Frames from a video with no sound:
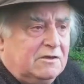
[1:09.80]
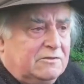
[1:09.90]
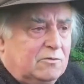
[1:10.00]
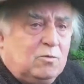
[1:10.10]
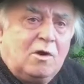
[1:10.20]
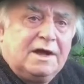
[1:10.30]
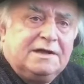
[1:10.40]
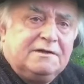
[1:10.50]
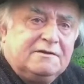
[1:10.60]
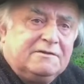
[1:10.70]
to
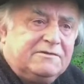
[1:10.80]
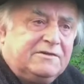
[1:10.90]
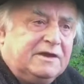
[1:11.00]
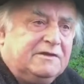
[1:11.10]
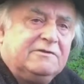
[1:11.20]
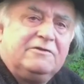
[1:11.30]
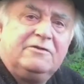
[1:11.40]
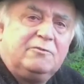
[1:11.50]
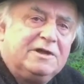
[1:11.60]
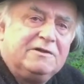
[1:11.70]
wind us into
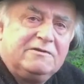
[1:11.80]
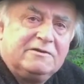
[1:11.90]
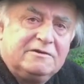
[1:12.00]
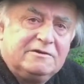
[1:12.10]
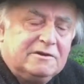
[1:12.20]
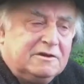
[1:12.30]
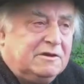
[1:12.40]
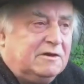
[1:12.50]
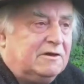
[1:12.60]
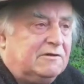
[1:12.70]
the winter
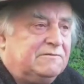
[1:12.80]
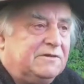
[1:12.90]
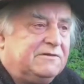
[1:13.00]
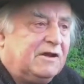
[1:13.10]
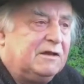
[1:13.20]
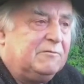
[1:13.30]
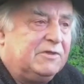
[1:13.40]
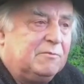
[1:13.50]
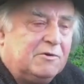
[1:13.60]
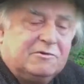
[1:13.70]
of the time
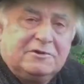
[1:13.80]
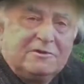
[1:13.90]
of the Morna